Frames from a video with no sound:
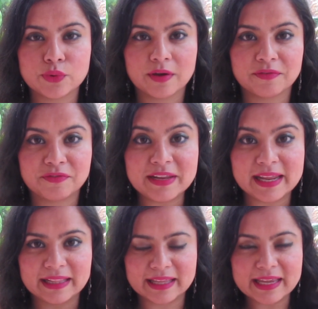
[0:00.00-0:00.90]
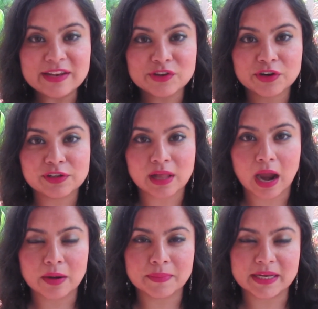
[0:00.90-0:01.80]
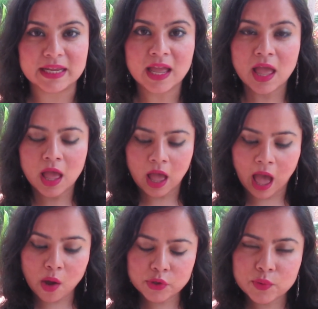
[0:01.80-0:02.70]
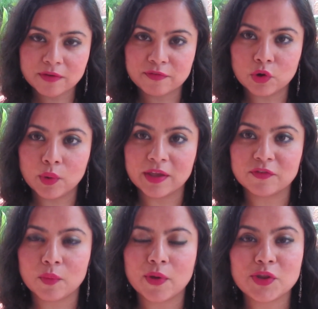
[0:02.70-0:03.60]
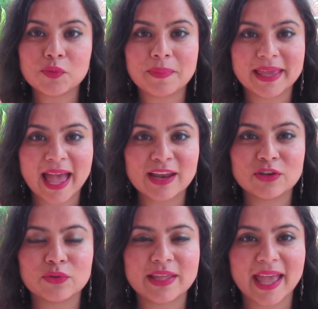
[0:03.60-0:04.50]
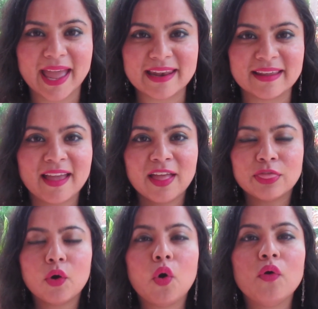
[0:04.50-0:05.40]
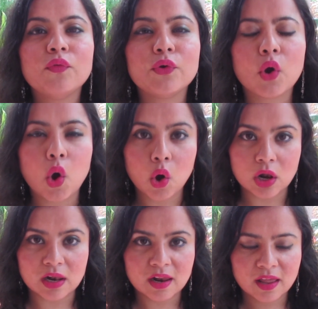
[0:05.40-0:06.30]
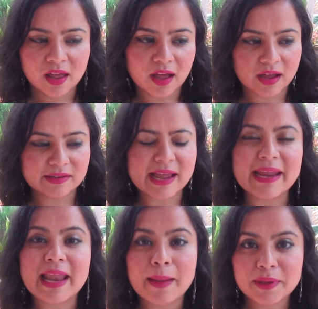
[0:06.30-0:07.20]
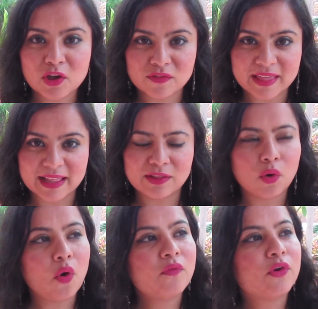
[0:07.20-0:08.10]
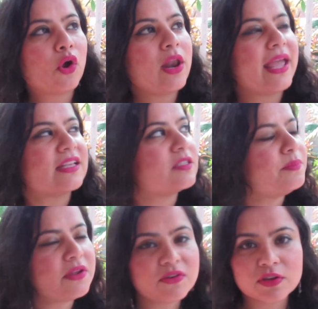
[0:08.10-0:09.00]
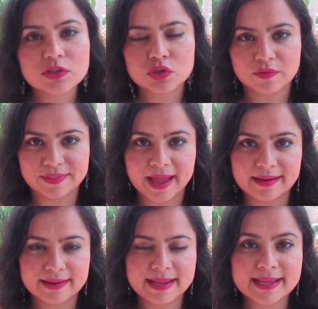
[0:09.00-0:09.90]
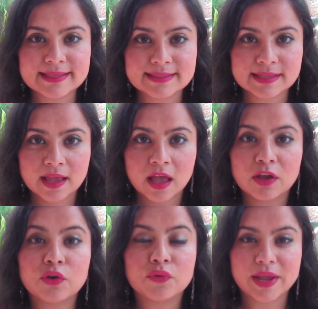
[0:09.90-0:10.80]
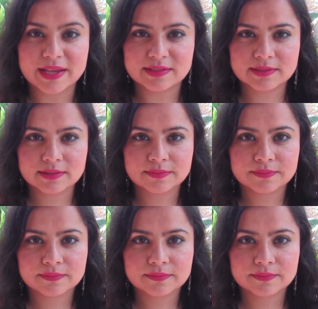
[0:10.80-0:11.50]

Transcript: are feeling, the internal harmony, how you are flowing from when you began to the end, the overall uh, dynamic of that, the overall experience of that is grace,